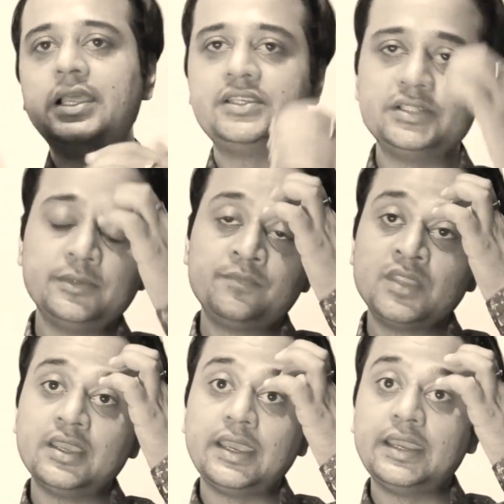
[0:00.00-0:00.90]
ladder
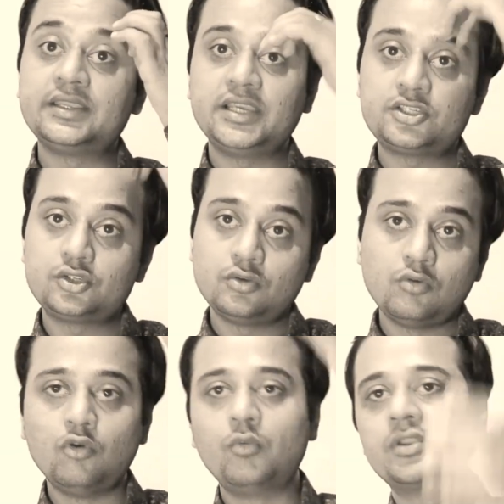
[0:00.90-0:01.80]
and get
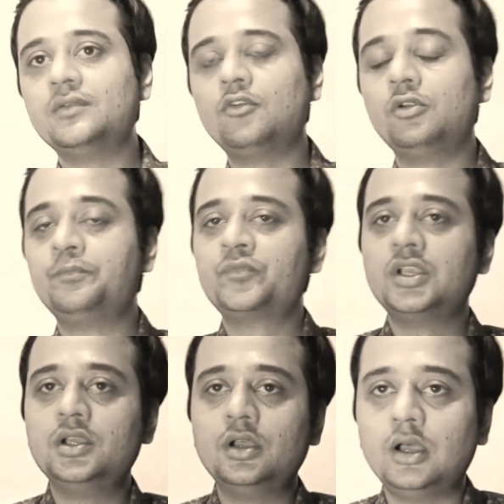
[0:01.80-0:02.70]
over the wall.